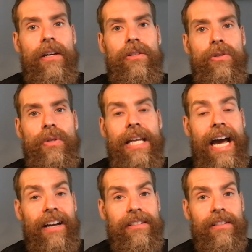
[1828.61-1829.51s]
to get
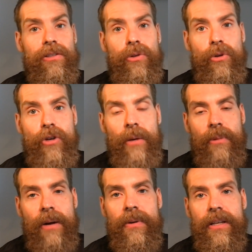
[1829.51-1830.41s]
access to a direct
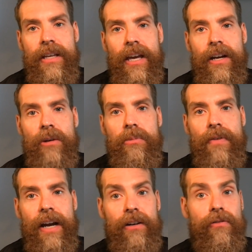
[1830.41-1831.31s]
primary care
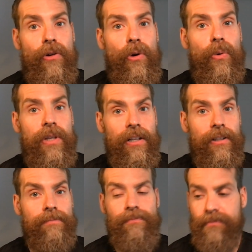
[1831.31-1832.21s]
provider for a whole year.